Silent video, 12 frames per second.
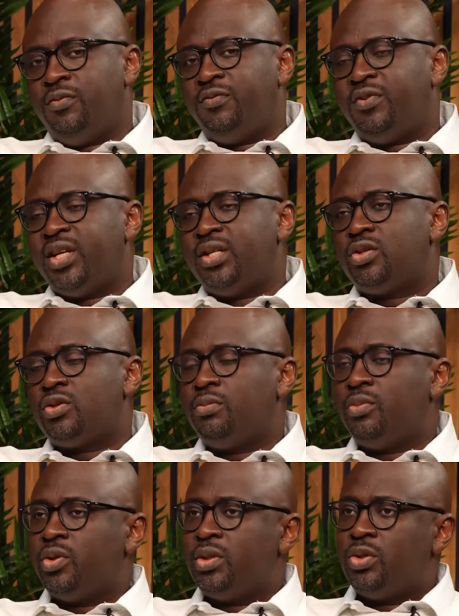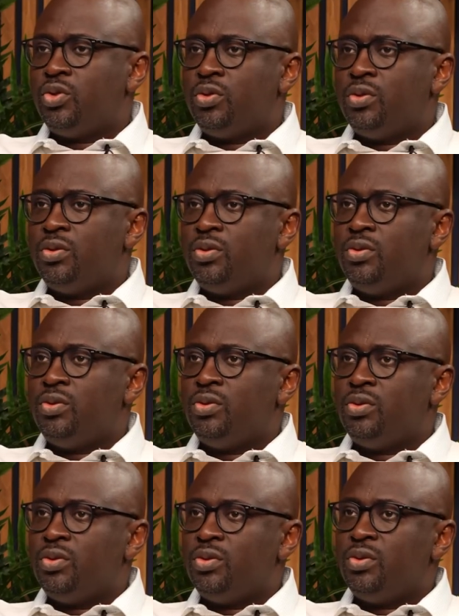find somebody
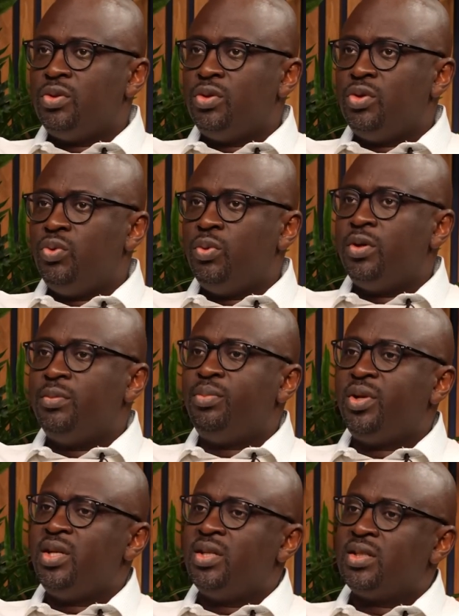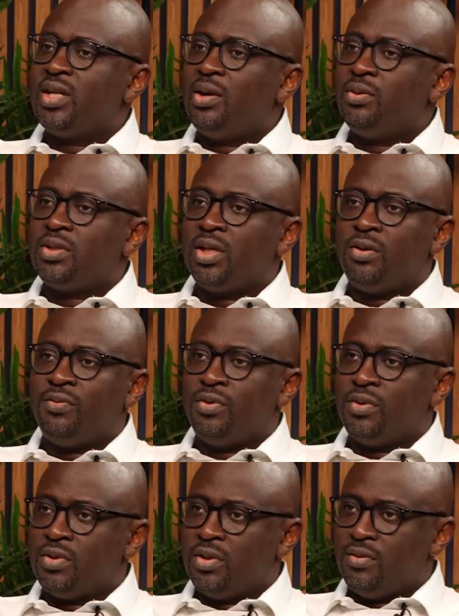you want to please outside of
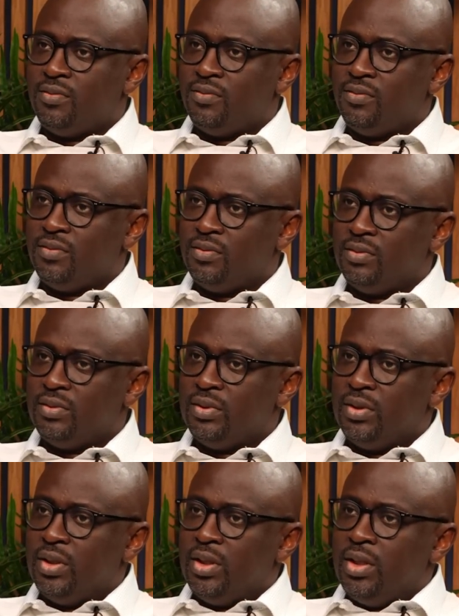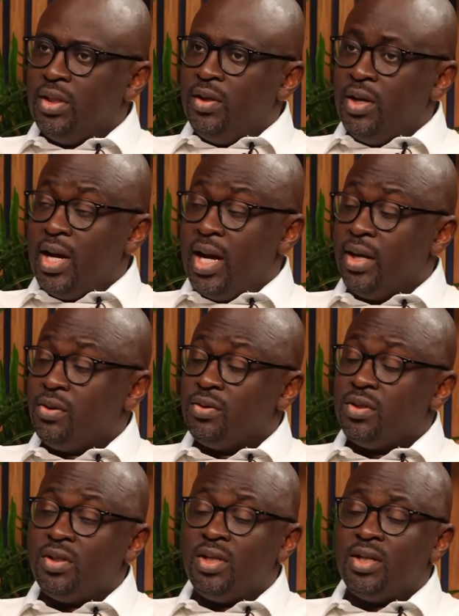yourself, I
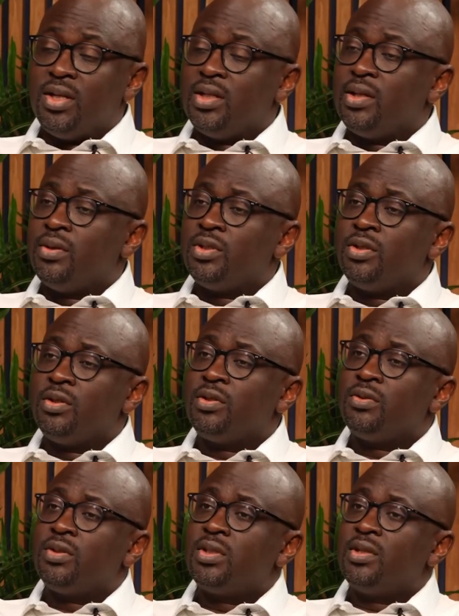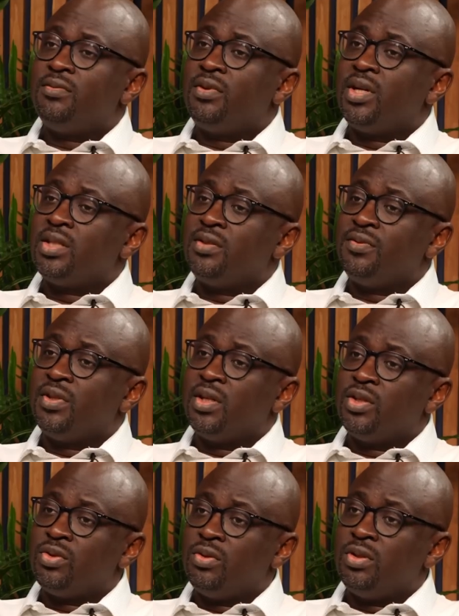consider that in our generation,
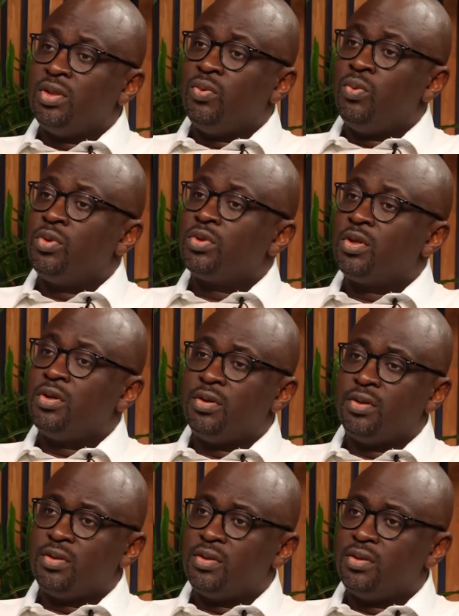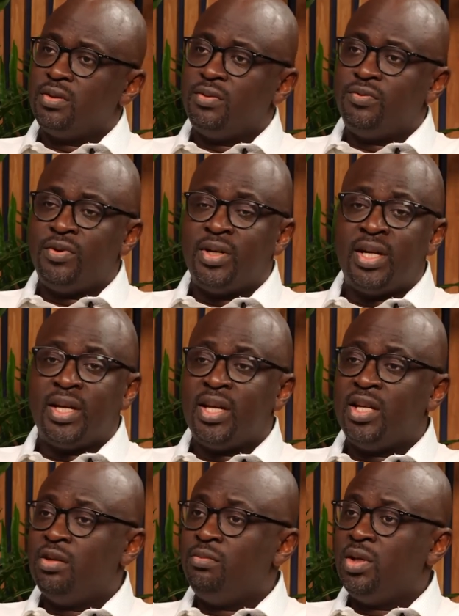self-gratification is the worst curse for an
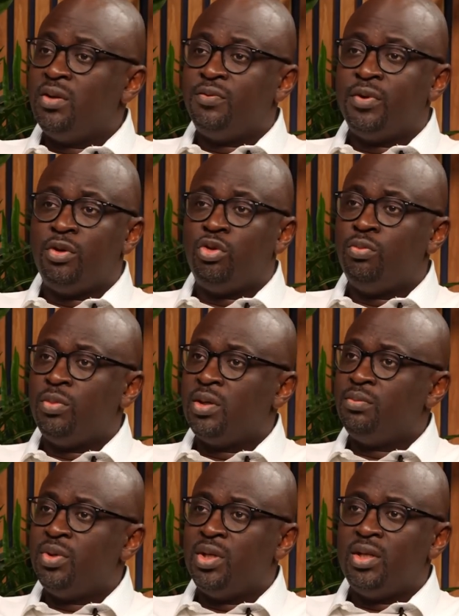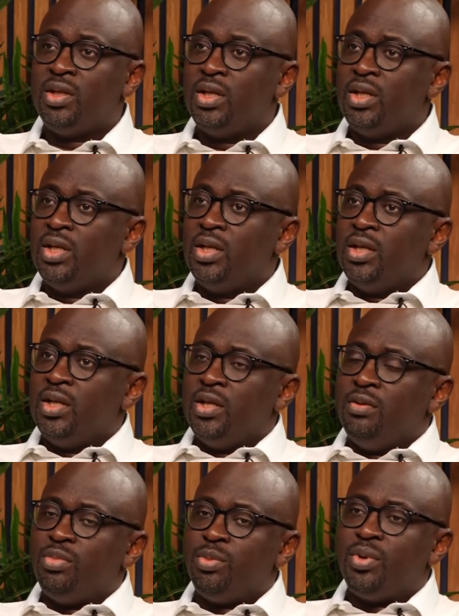academic, for a human being.
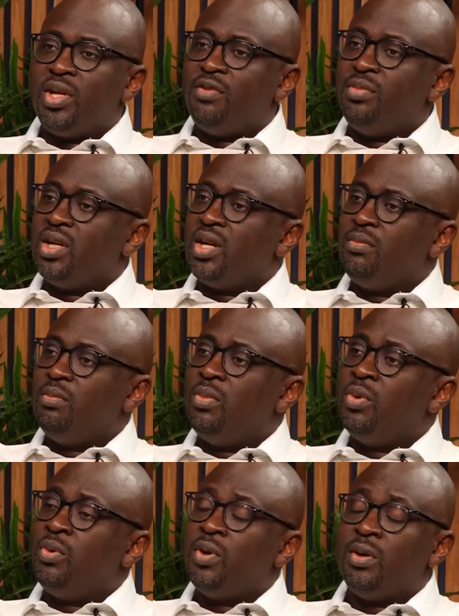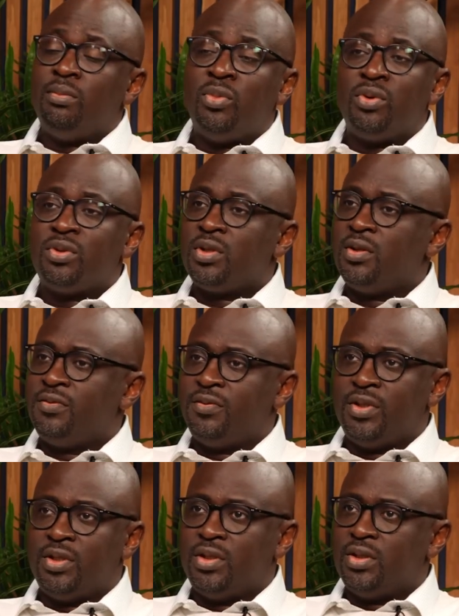People have become more and more
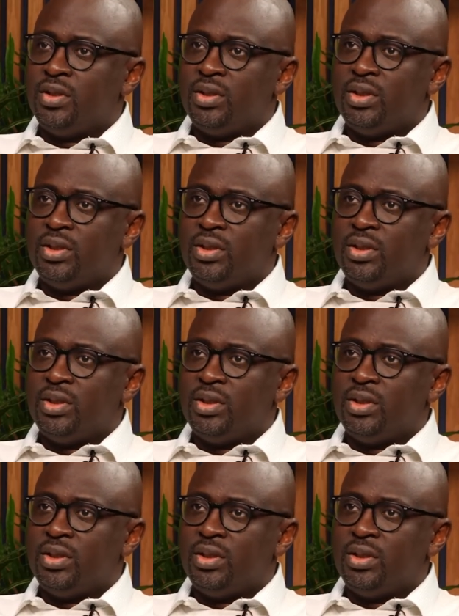selfish.